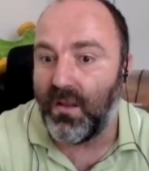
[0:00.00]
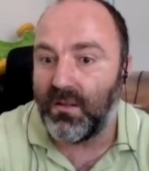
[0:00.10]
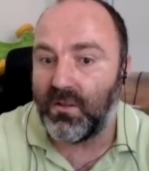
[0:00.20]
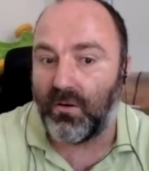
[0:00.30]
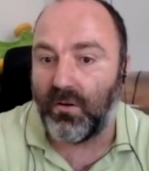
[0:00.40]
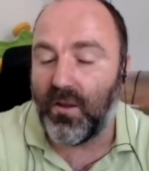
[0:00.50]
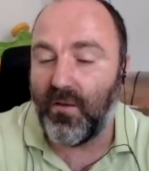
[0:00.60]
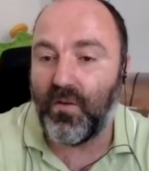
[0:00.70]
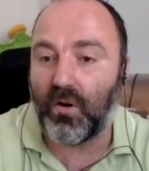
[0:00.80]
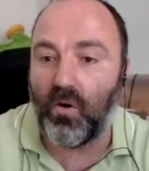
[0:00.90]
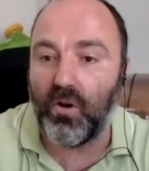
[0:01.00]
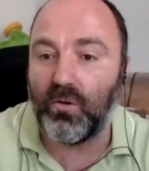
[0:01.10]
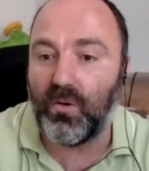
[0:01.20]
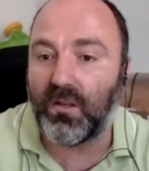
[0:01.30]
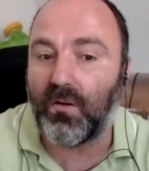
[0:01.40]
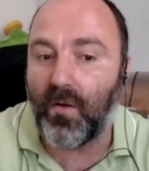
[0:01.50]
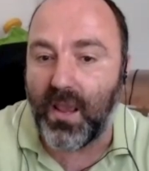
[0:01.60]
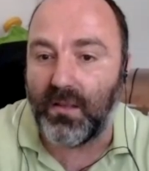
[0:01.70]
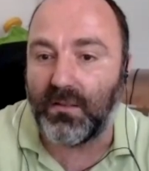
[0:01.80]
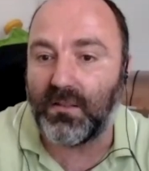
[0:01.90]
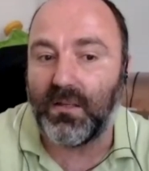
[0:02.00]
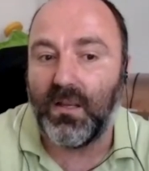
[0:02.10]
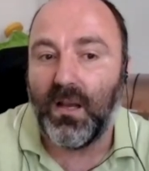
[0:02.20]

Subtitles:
So if you're going to eat grains,